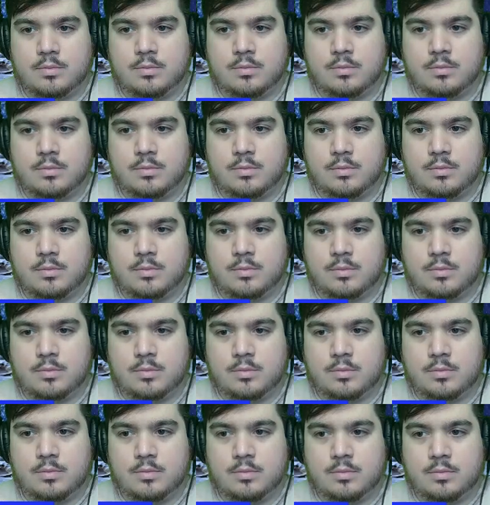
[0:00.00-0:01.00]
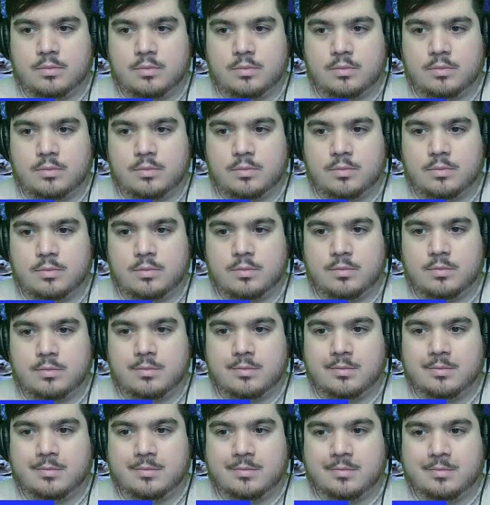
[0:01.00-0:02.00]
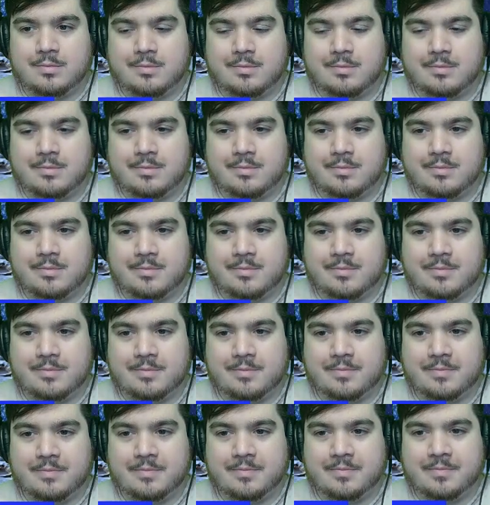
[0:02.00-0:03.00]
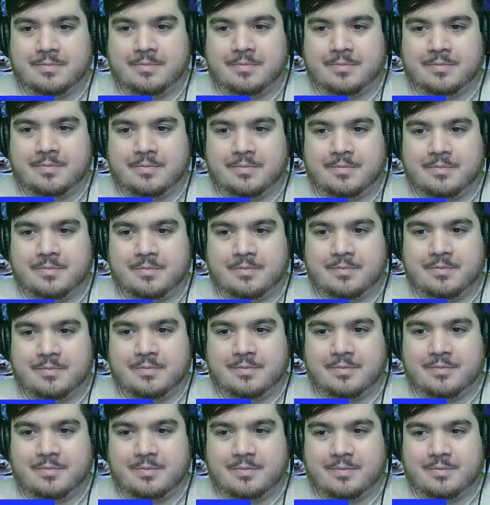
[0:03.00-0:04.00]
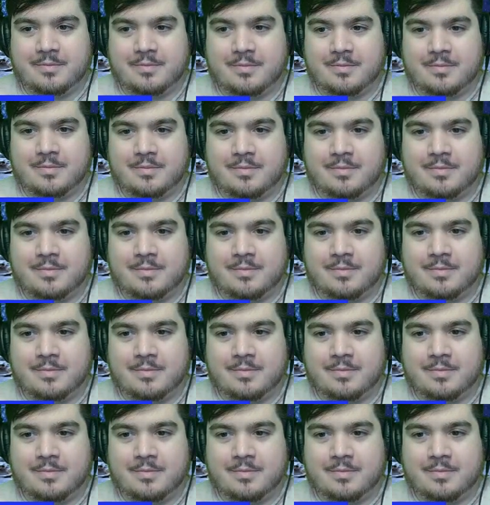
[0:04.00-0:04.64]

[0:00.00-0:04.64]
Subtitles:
[no speech]